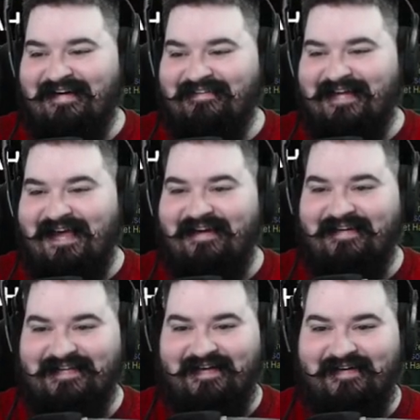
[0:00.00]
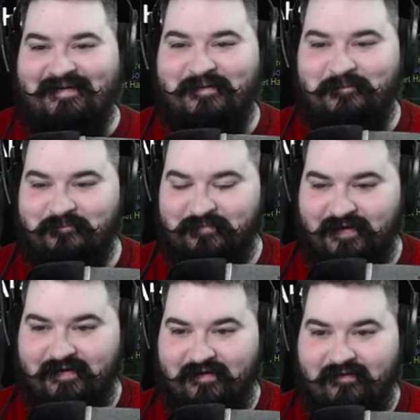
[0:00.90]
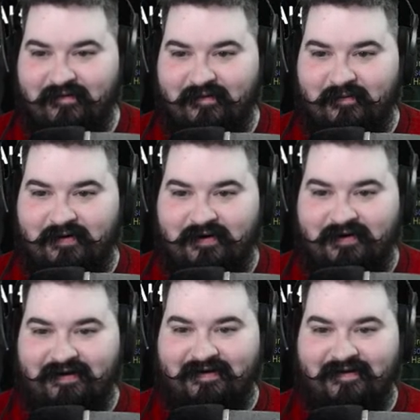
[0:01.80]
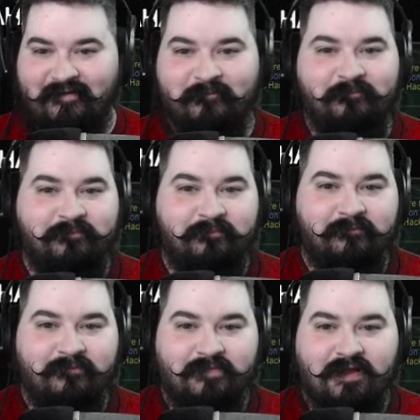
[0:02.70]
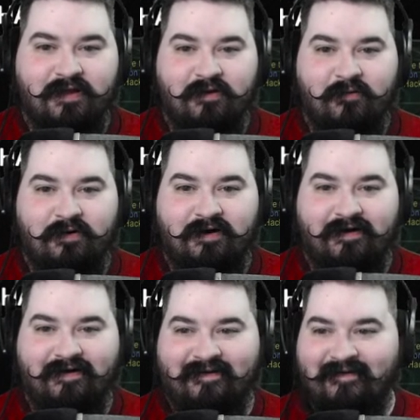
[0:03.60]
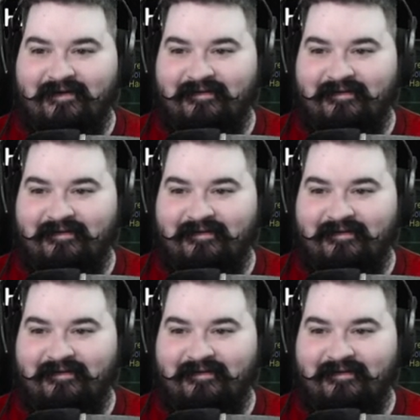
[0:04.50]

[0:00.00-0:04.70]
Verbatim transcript: okay, hold on. Where are you? Where are you?